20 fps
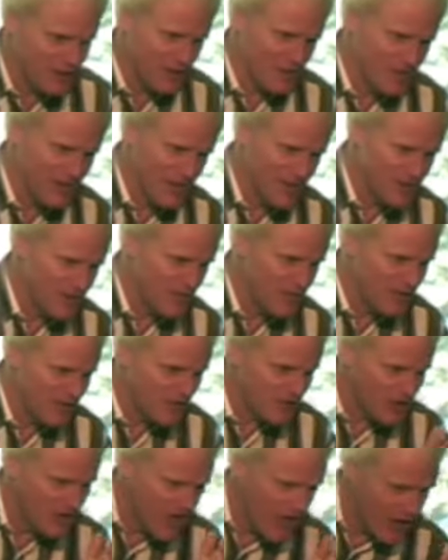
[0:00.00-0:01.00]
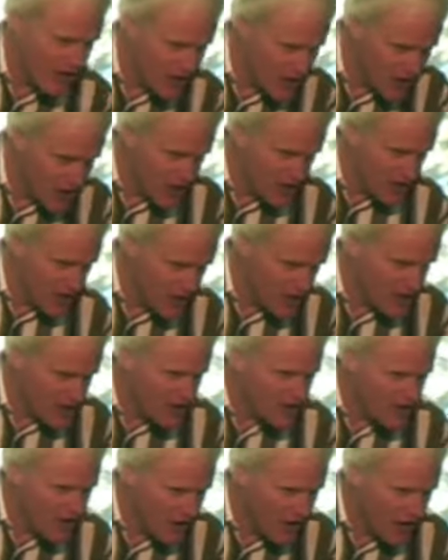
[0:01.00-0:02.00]
a pleasure to meet you. And I look
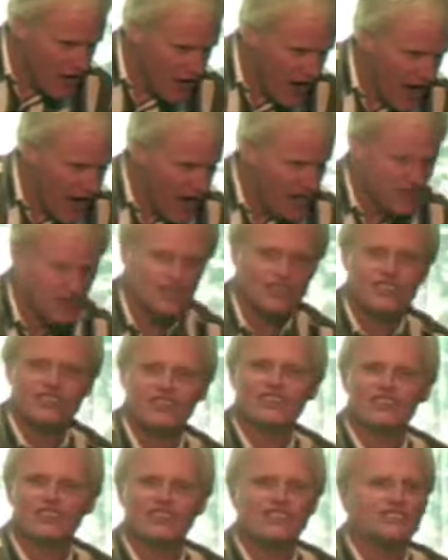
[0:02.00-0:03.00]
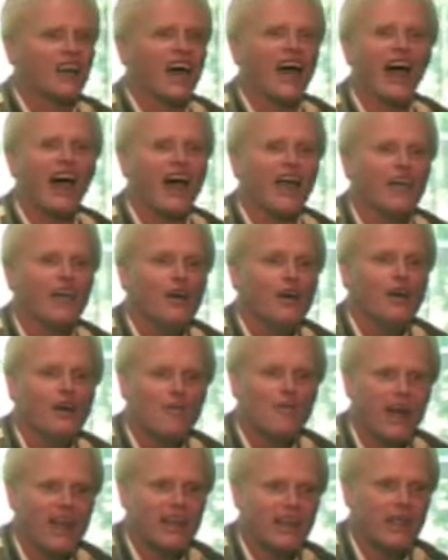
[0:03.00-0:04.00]
into her eyes and she says, hi,
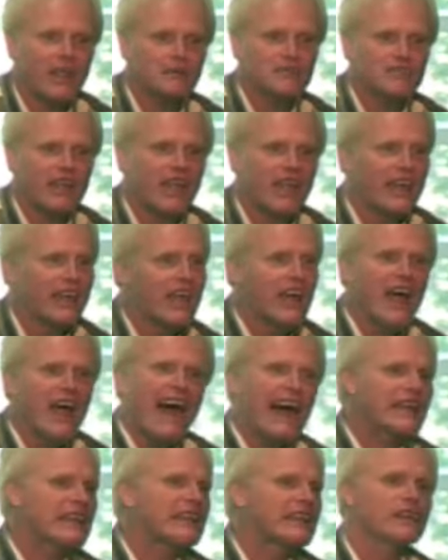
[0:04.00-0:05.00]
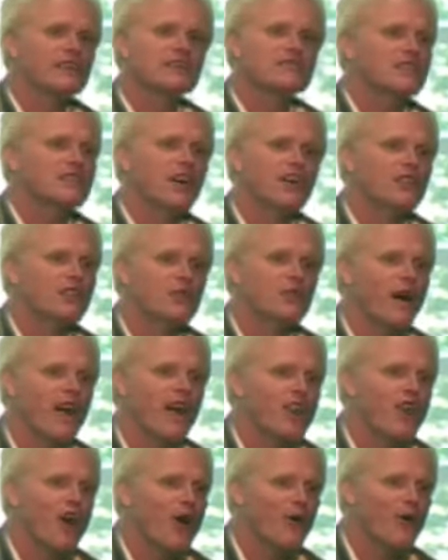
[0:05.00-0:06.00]
my name's Ann. I can't tell you I
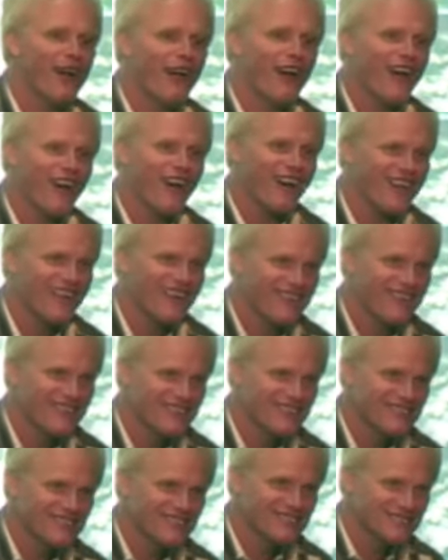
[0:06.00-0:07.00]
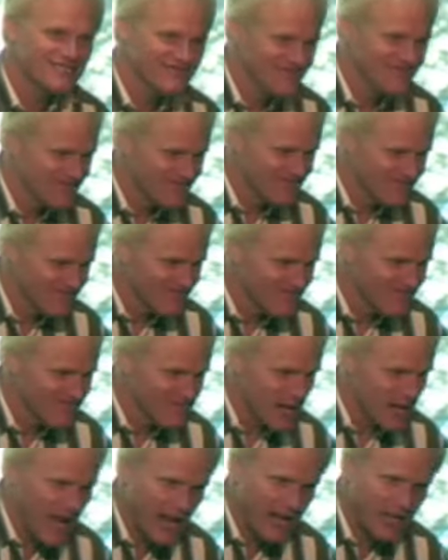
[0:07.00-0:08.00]
know her. Yeah.
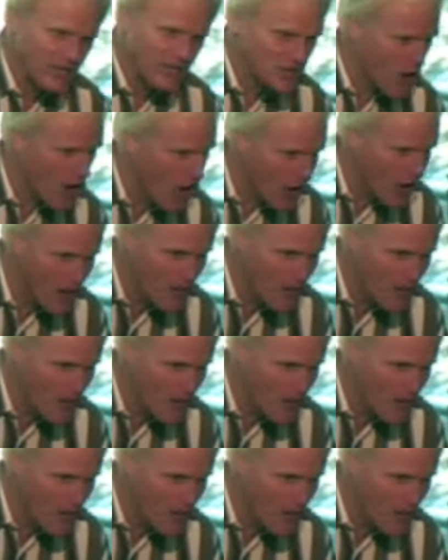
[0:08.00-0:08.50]
But I can talk